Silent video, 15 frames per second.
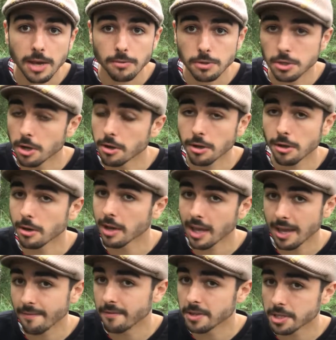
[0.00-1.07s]
It was no longer
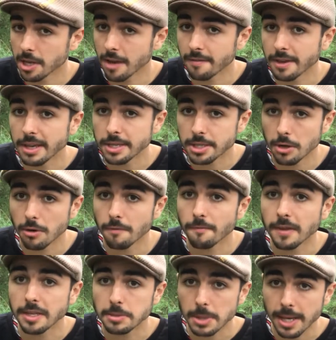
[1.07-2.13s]
in the service of
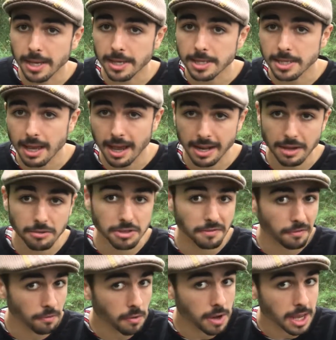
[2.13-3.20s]
these things, and it was
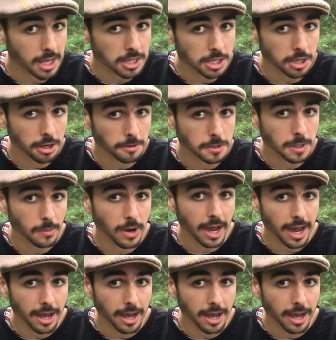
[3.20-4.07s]
free to go somewhere